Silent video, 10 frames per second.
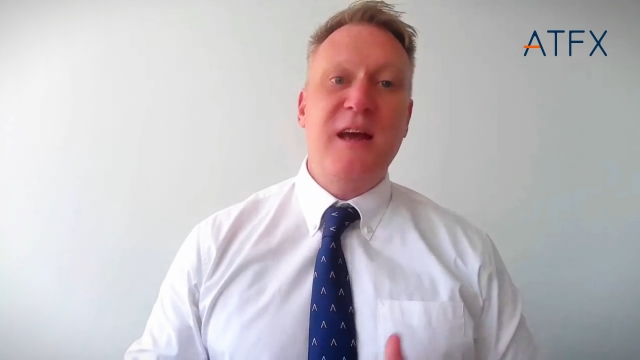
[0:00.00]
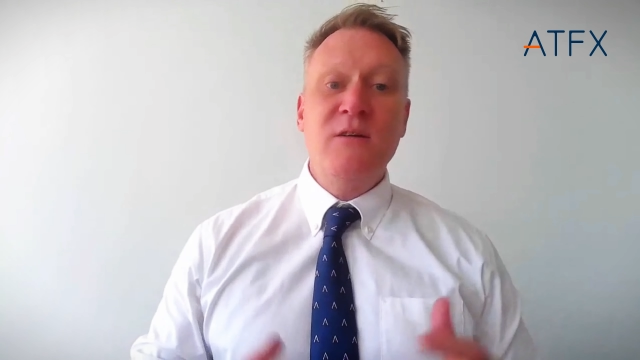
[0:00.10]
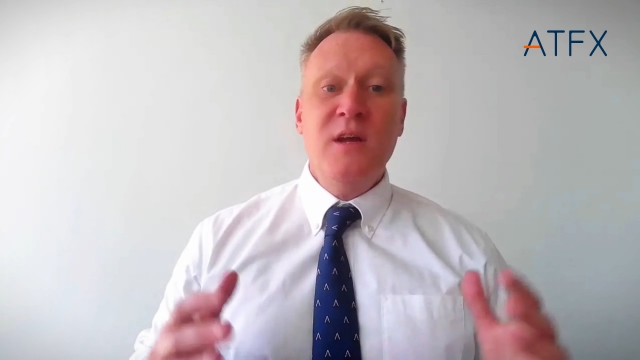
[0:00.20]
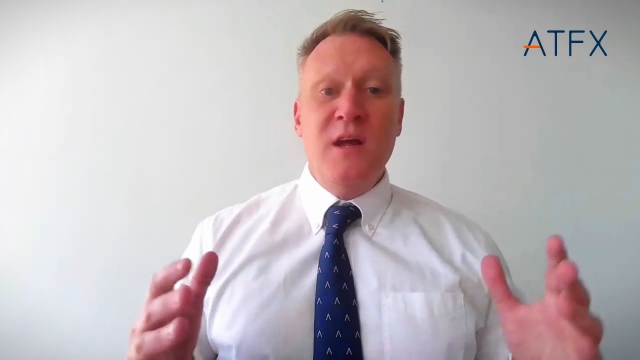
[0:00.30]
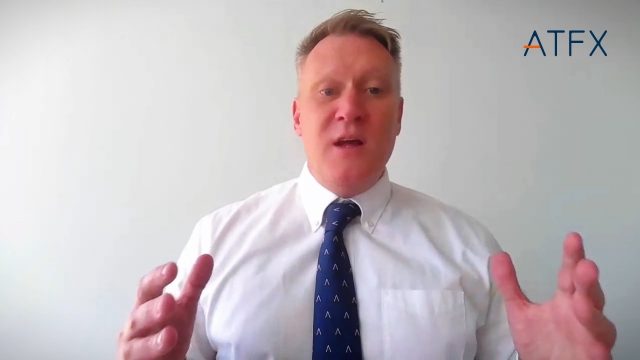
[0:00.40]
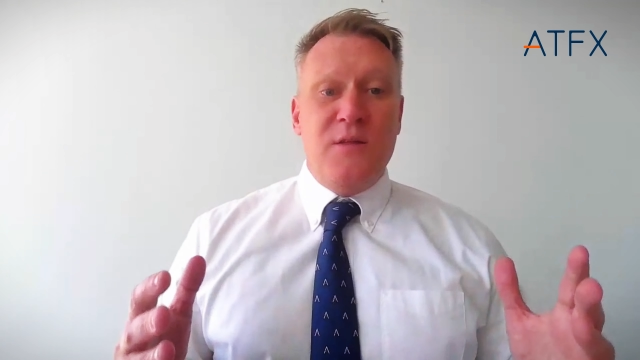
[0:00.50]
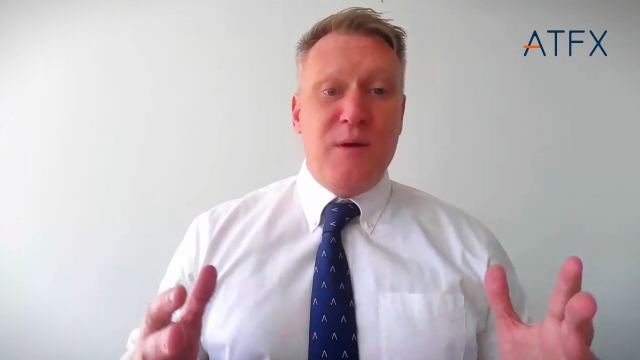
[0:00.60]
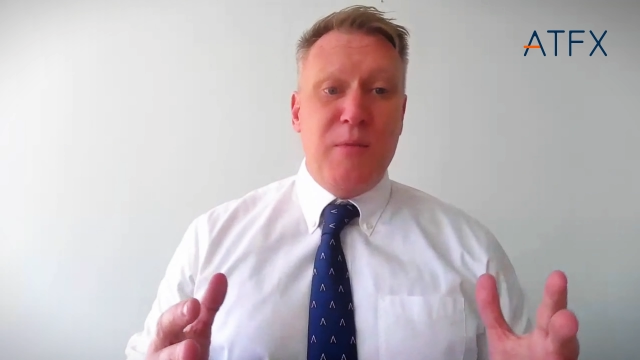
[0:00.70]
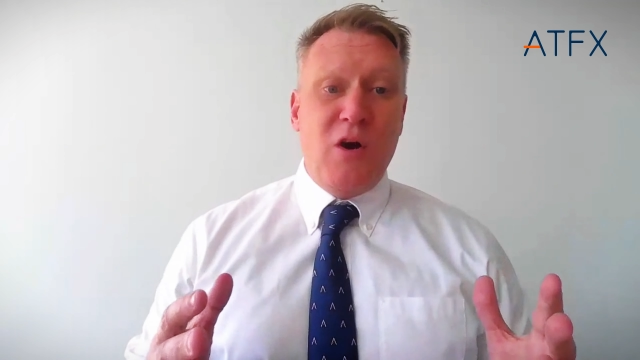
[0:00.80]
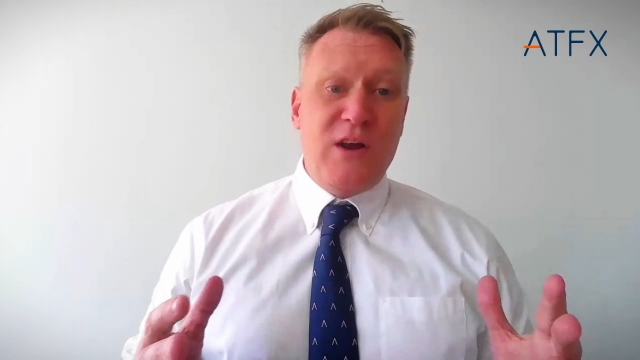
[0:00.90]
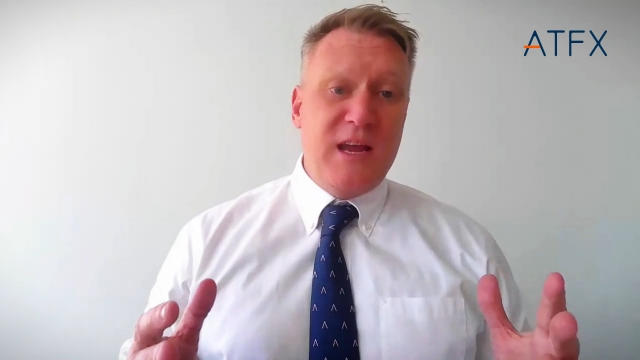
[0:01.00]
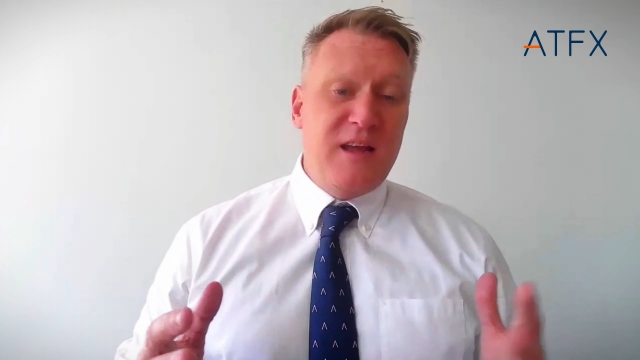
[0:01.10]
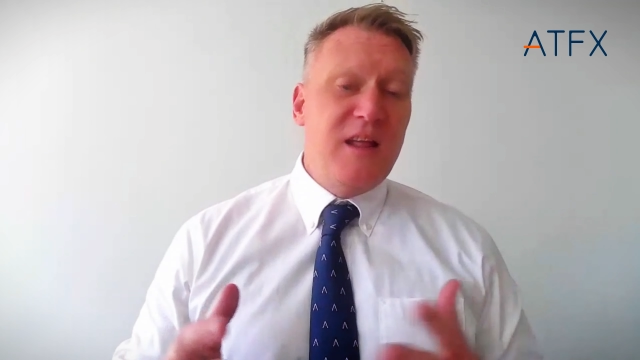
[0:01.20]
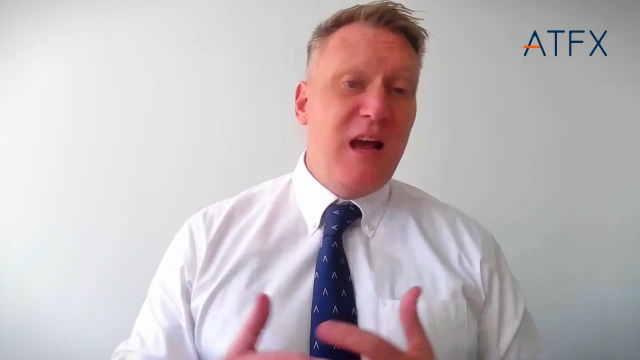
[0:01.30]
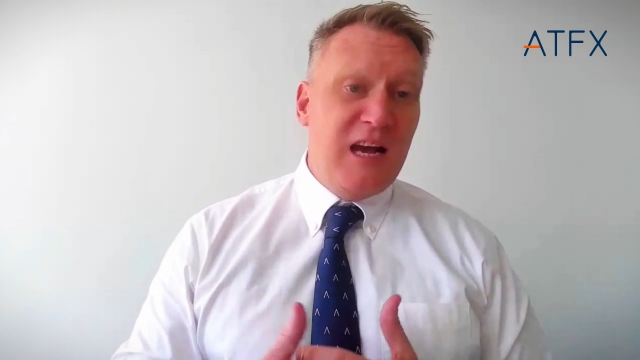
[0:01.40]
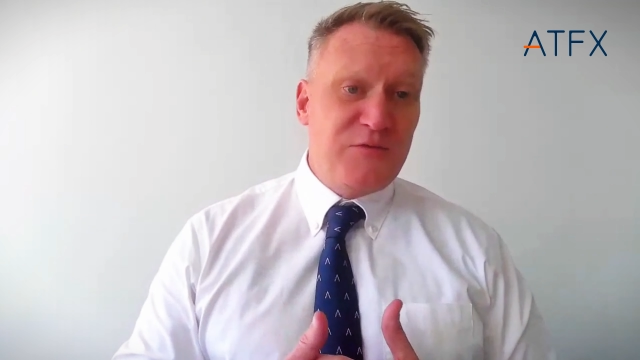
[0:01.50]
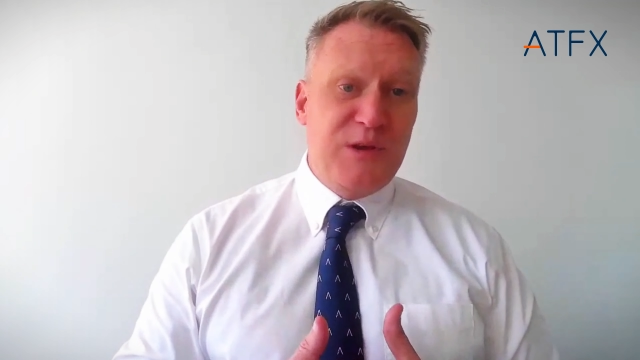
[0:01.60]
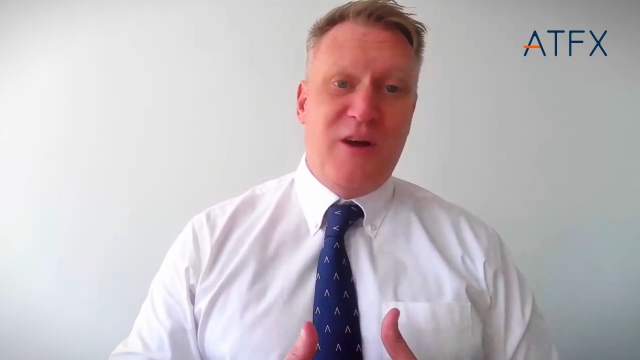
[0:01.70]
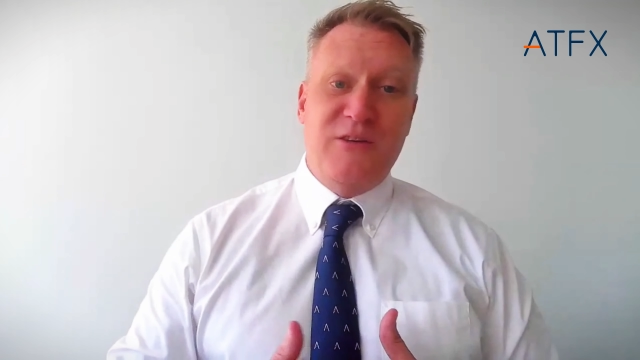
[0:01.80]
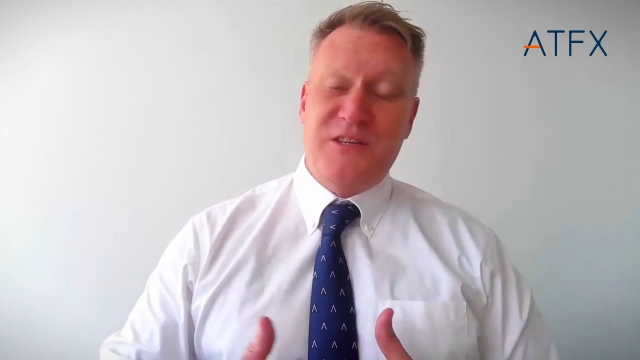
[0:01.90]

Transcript: Now, the market, as we know,